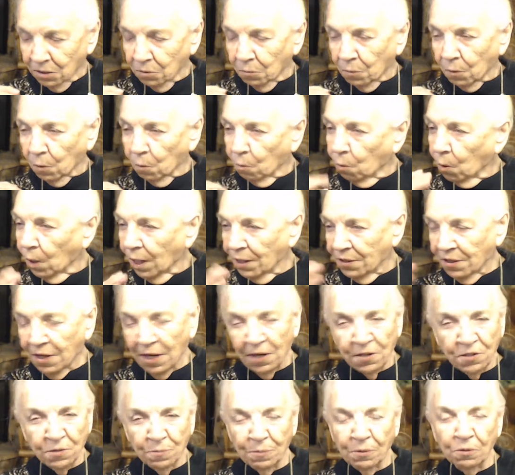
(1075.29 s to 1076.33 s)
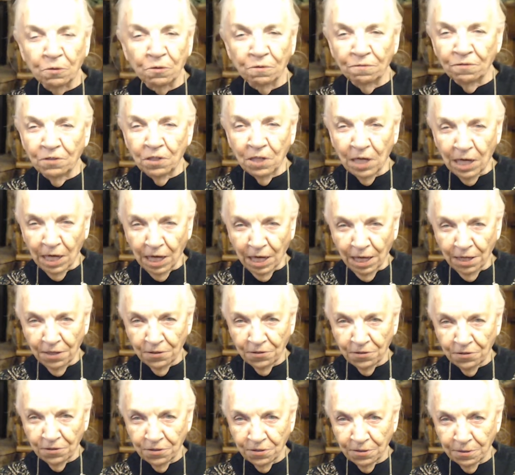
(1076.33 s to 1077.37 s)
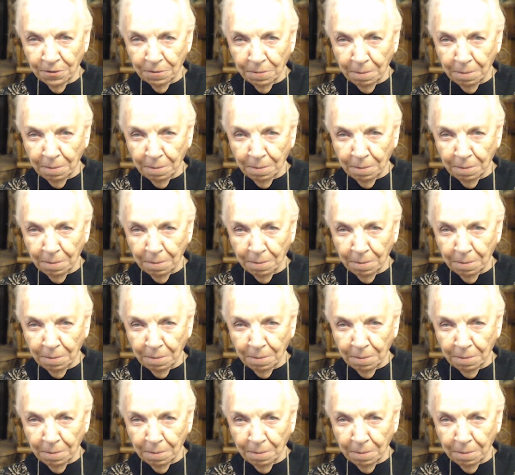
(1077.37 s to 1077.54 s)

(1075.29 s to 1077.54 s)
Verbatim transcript: One has beautiful eyes,